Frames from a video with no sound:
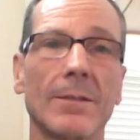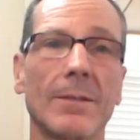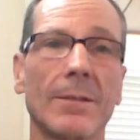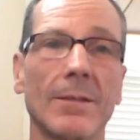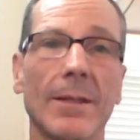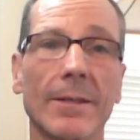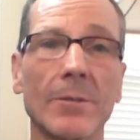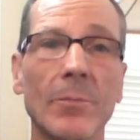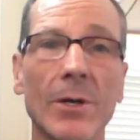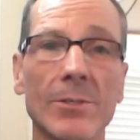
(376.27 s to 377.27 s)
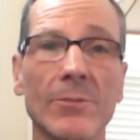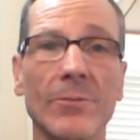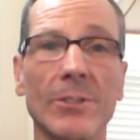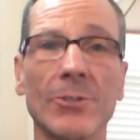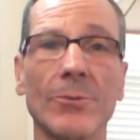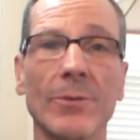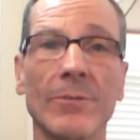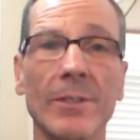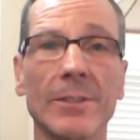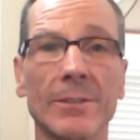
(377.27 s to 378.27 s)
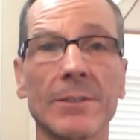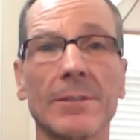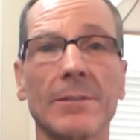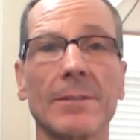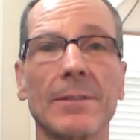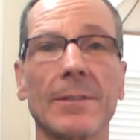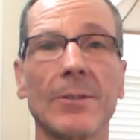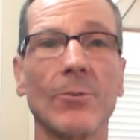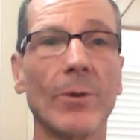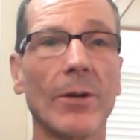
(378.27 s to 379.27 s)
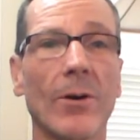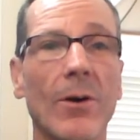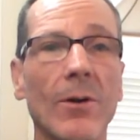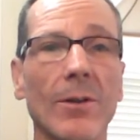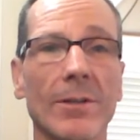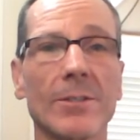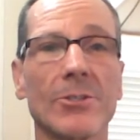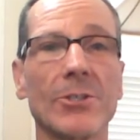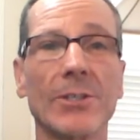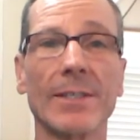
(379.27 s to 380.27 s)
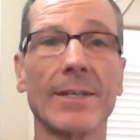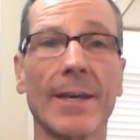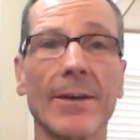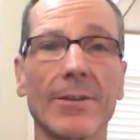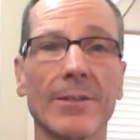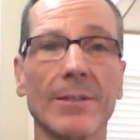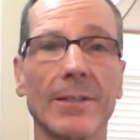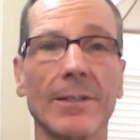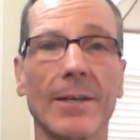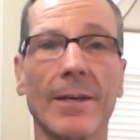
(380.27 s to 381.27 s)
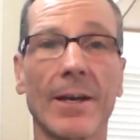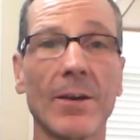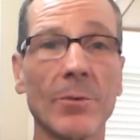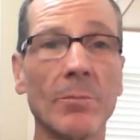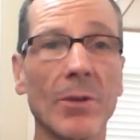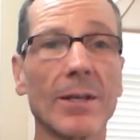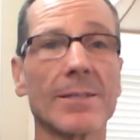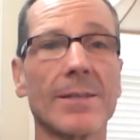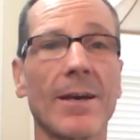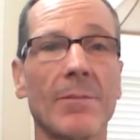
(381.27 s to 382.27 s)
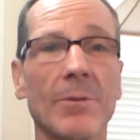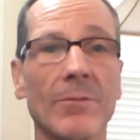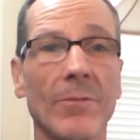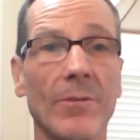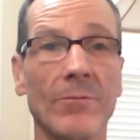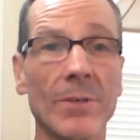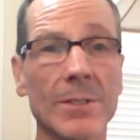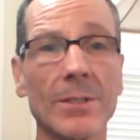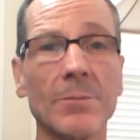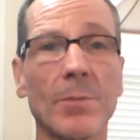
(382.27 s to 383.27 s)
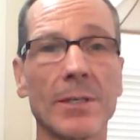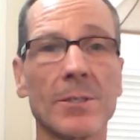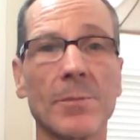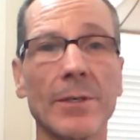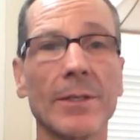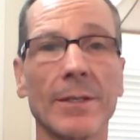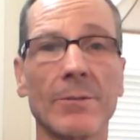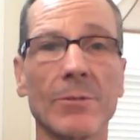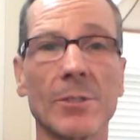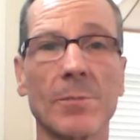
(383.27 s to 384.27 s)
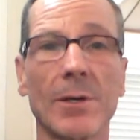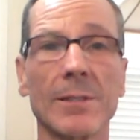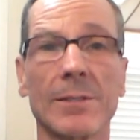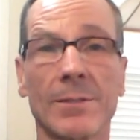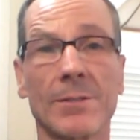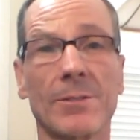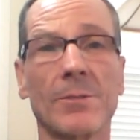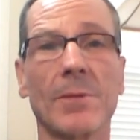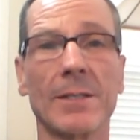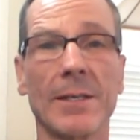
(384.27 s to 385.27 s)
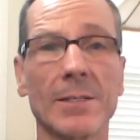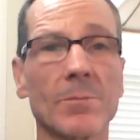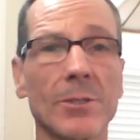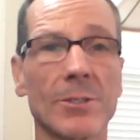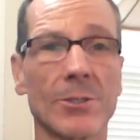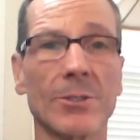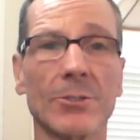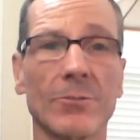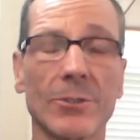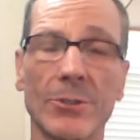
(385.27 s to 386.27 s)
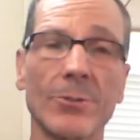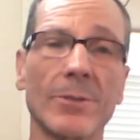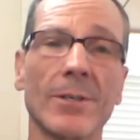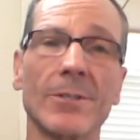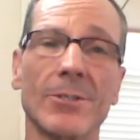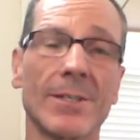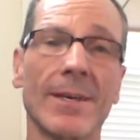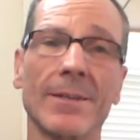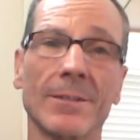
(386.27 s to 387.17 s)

Like the puzzle vision reveals, we are all on this journey together, and I have been blessed to have been visited by Spirit in response to my desperate search for truth and understanding.